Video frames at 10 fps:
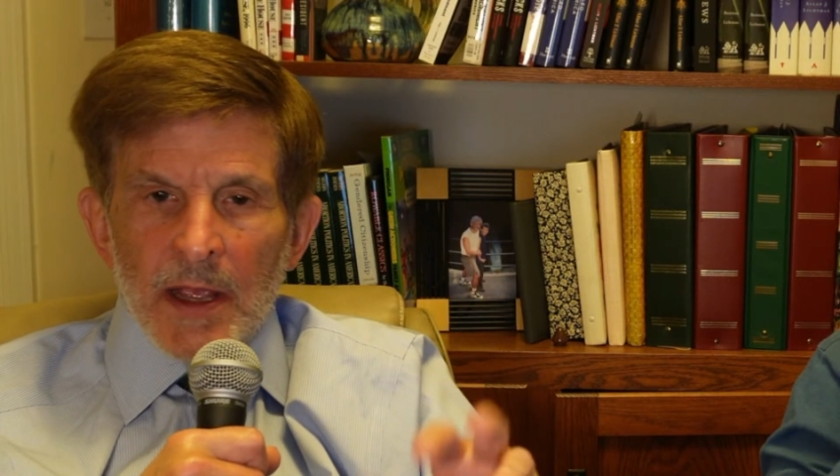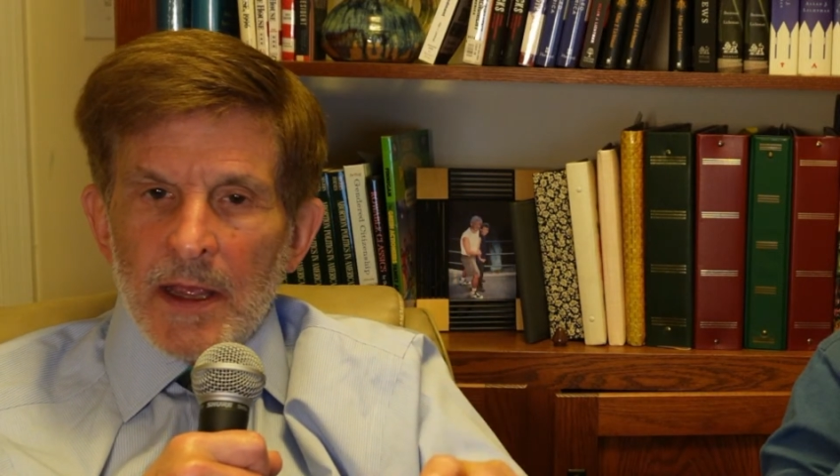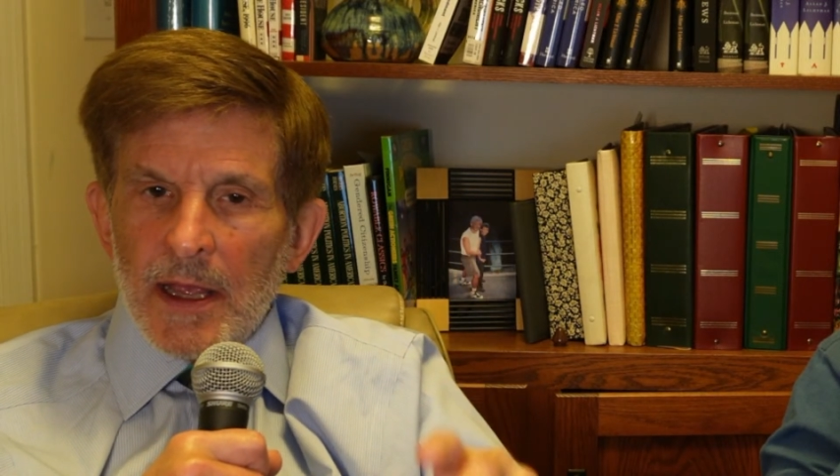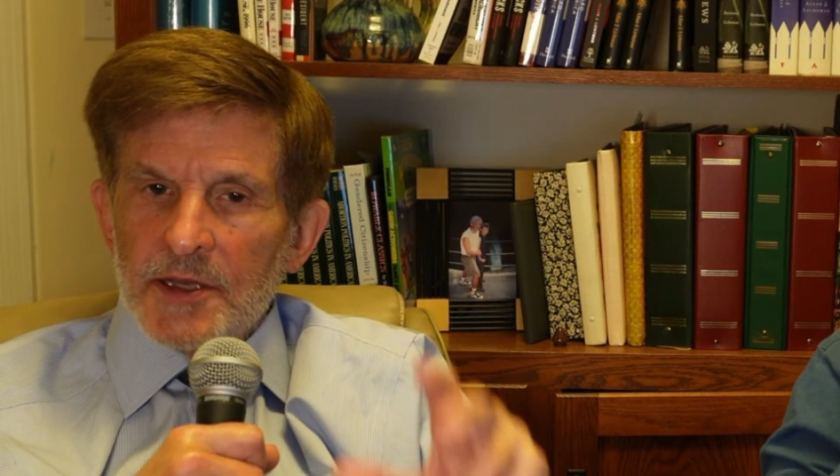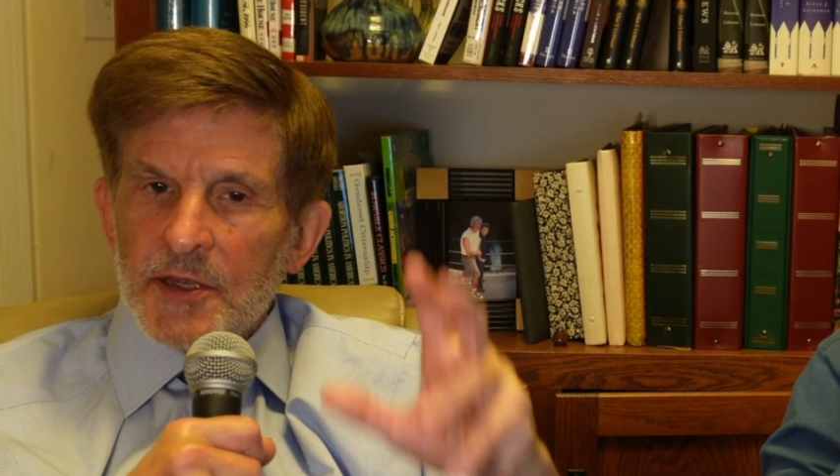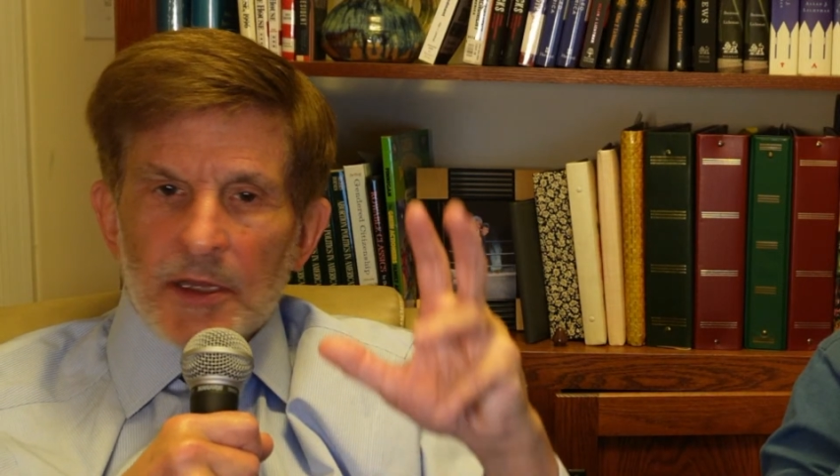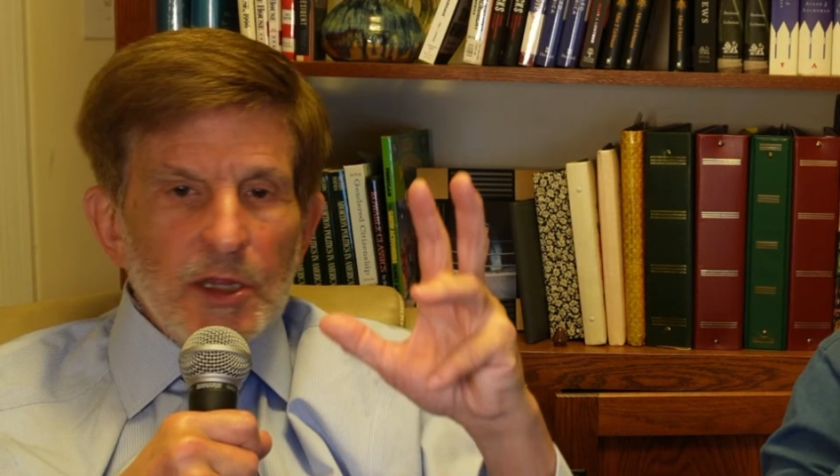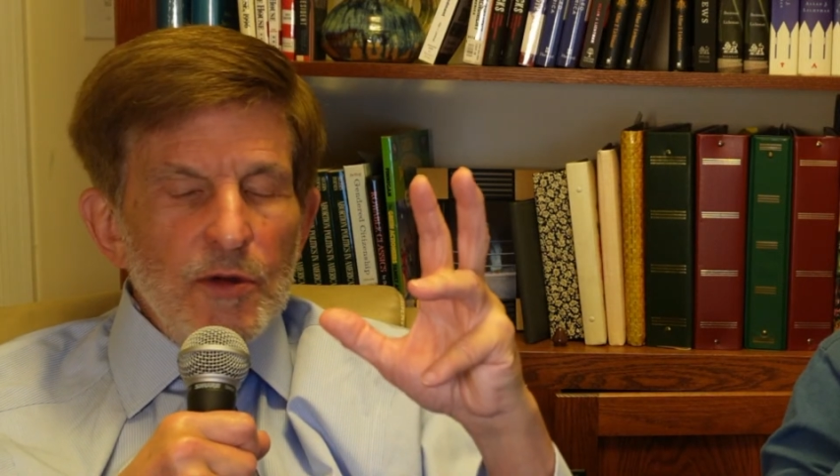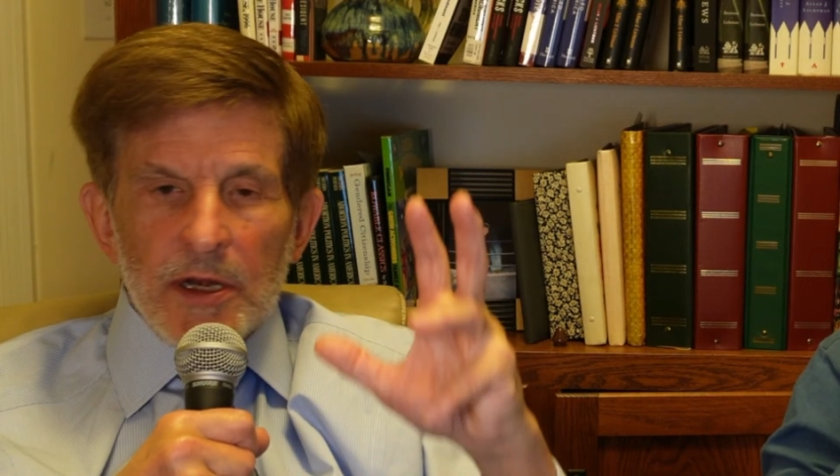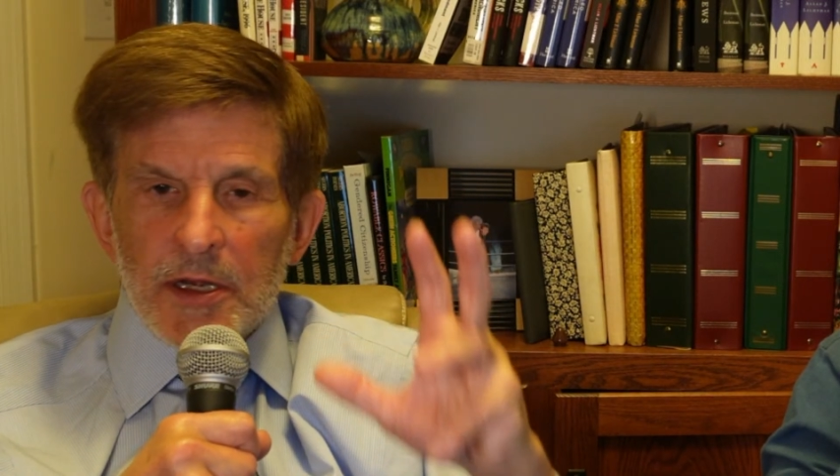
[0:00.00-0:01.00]
it's the
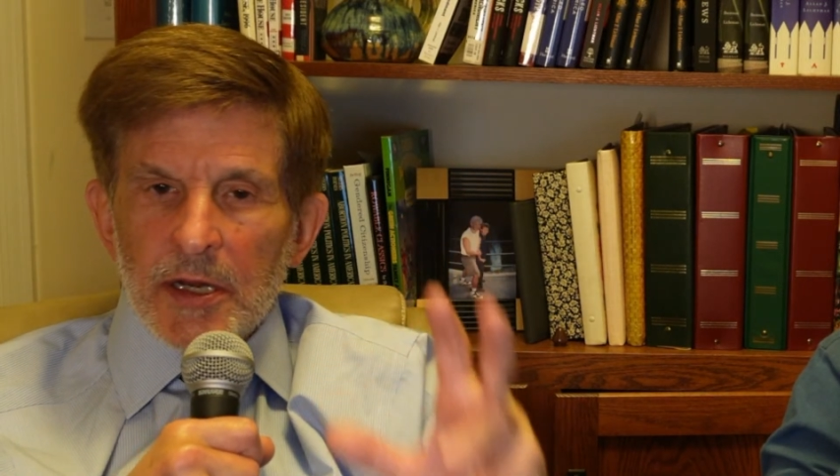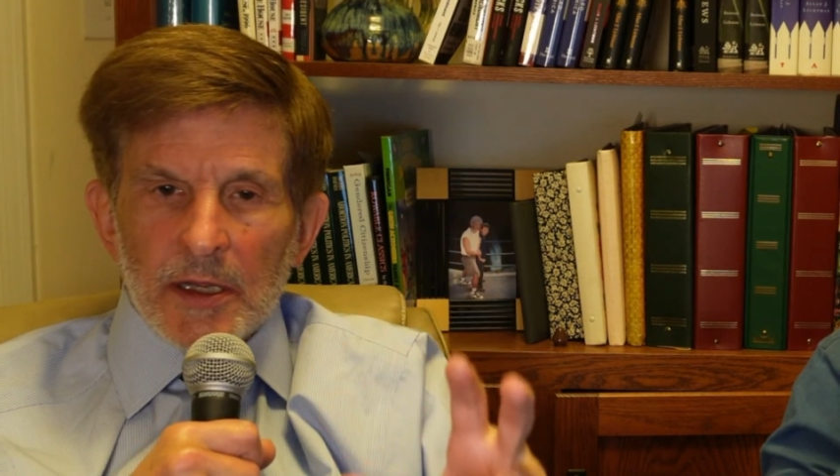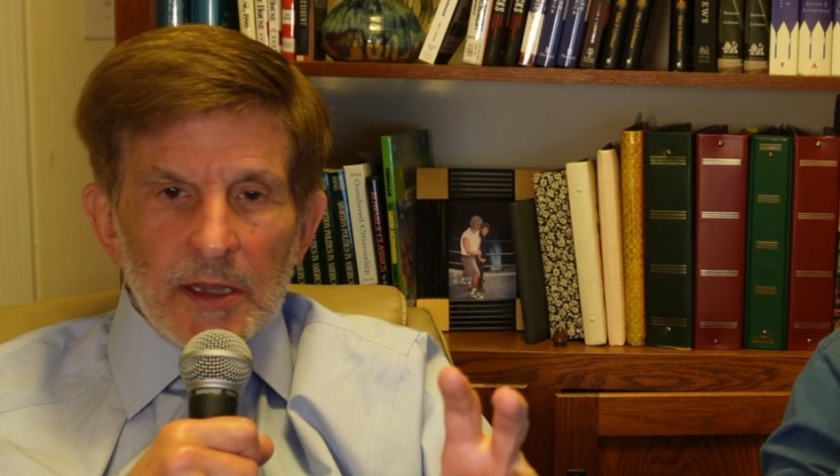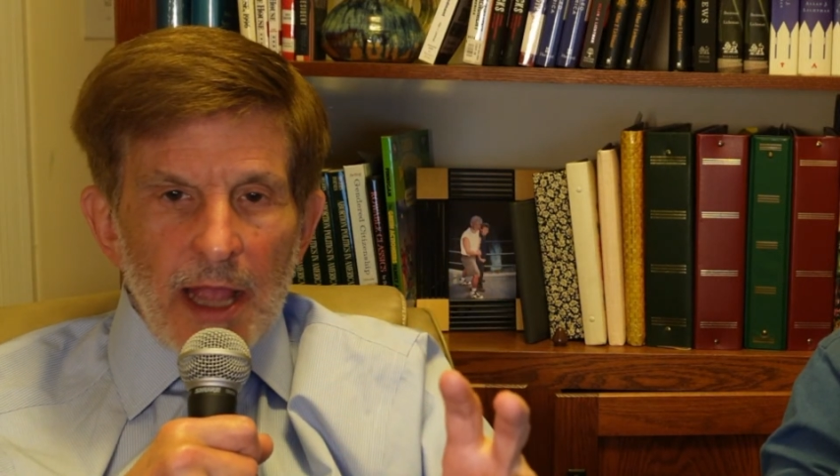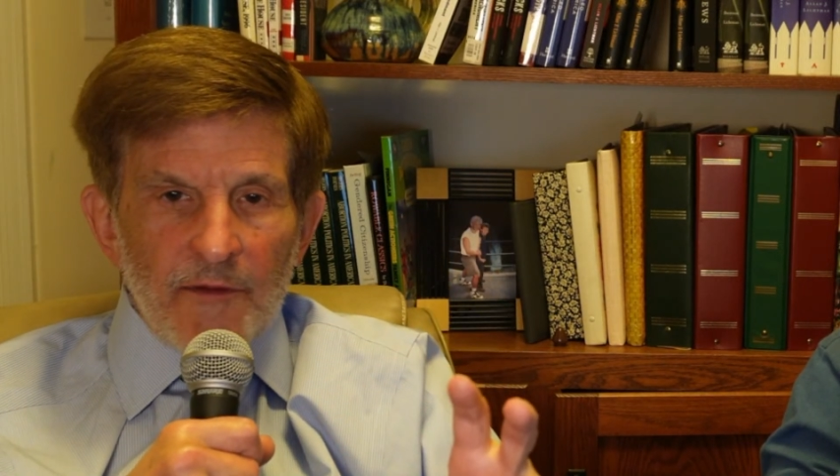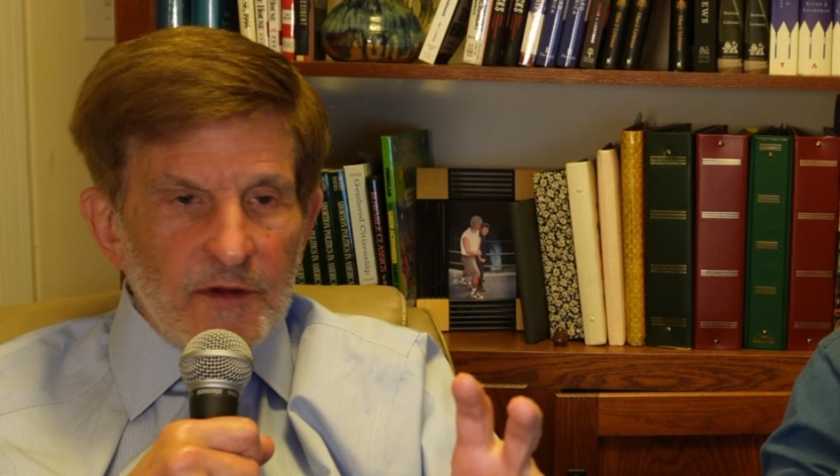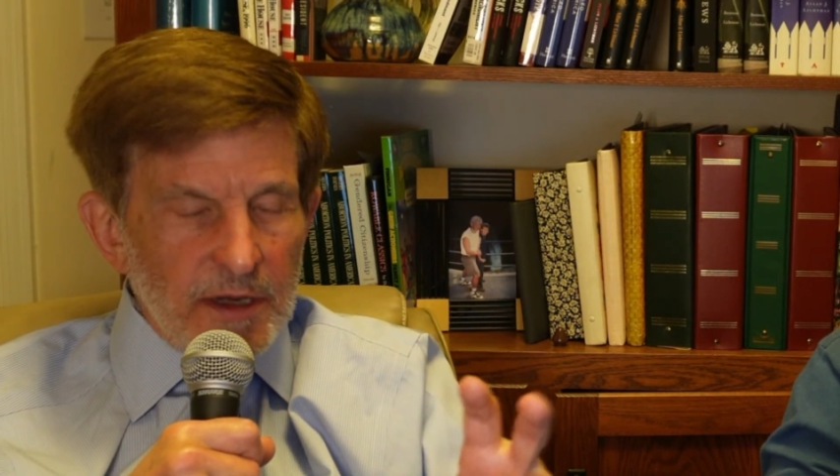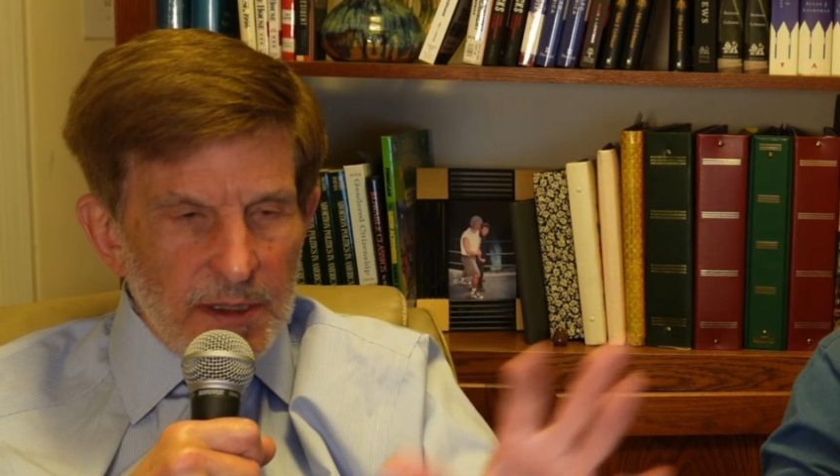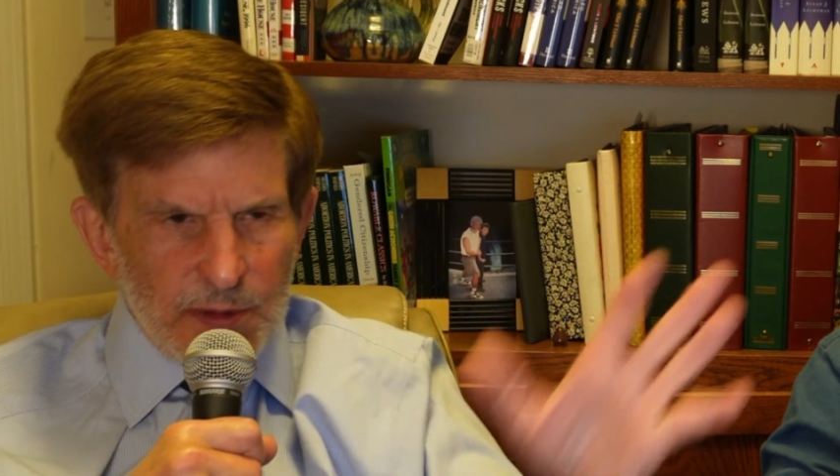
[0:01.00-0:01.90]
lunatic lefties.